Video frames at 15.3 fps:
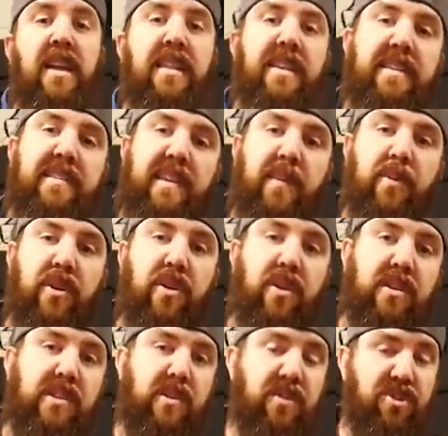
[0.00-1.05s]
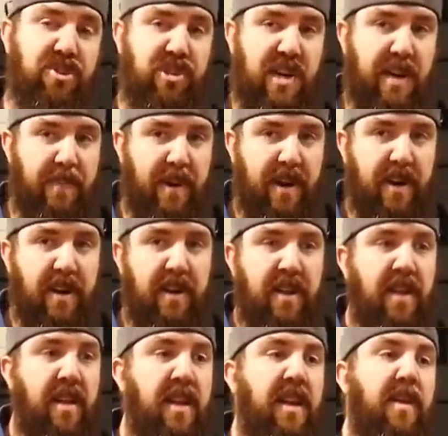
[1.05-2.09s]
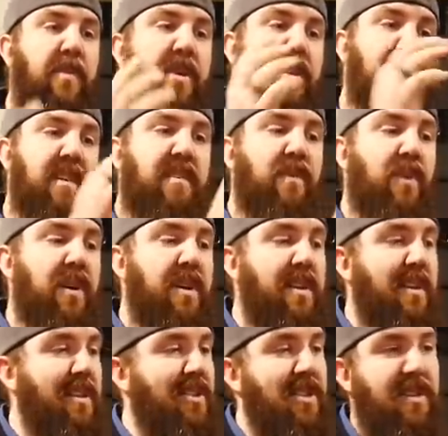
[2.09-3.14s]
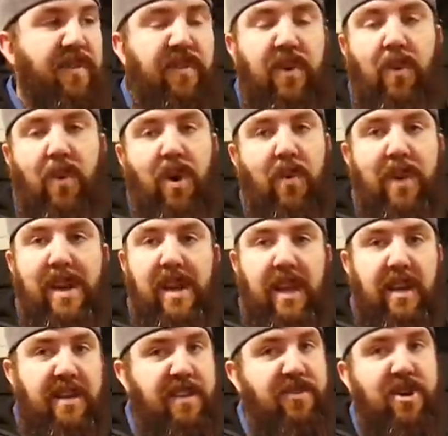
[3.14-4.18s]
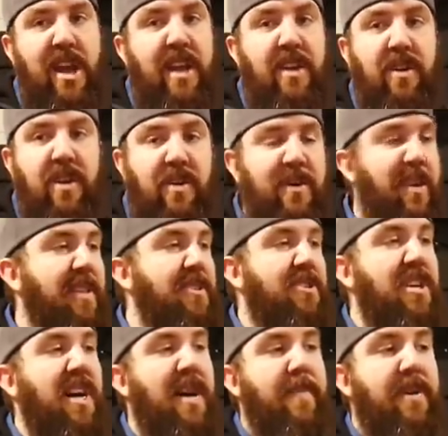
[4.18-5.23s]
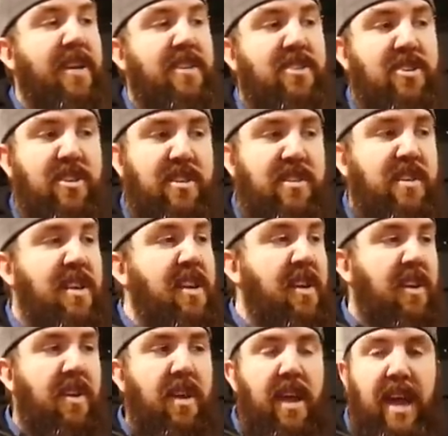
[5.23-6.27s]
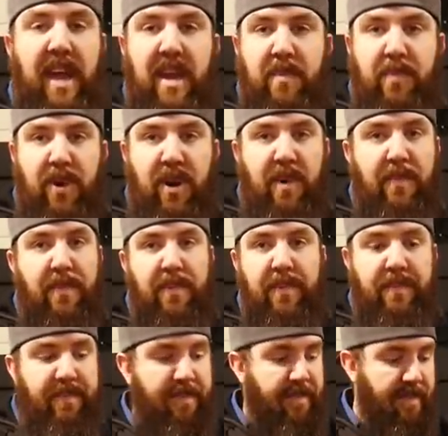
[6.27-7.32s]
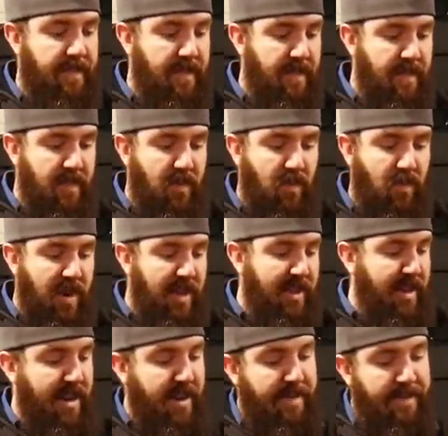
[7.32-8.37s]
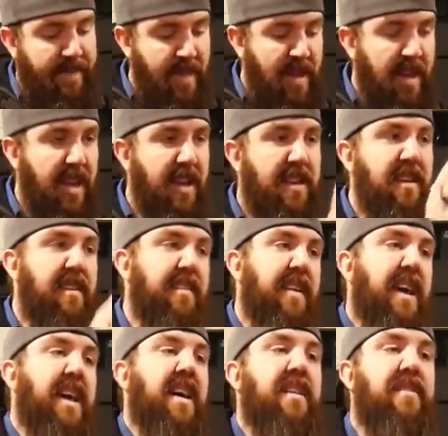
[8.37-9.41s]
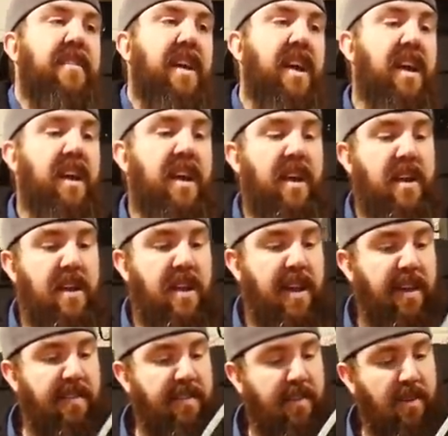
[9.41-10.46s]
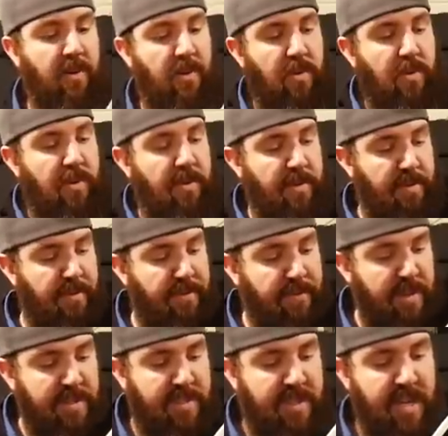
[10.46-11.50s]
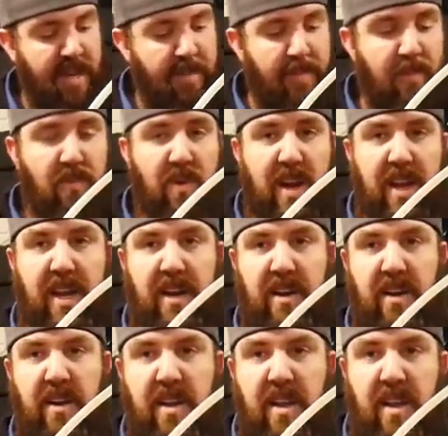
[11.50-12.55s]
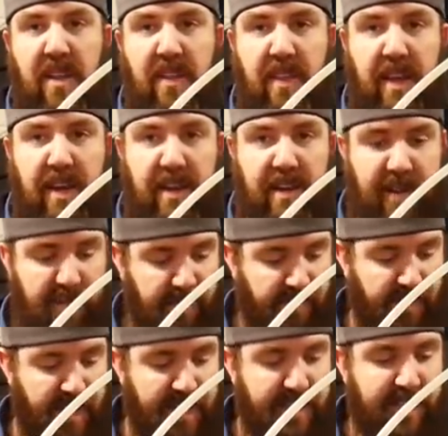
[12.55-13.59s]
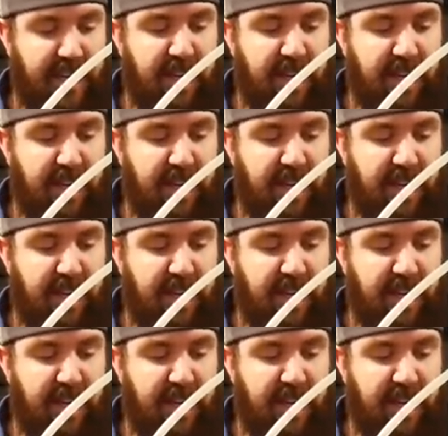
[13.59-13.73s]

that is able to hook to shop air. But this one, just for what we need to drag it all around the shop, it's just hand pump right there. It does have a nice little foot stamp right here that slides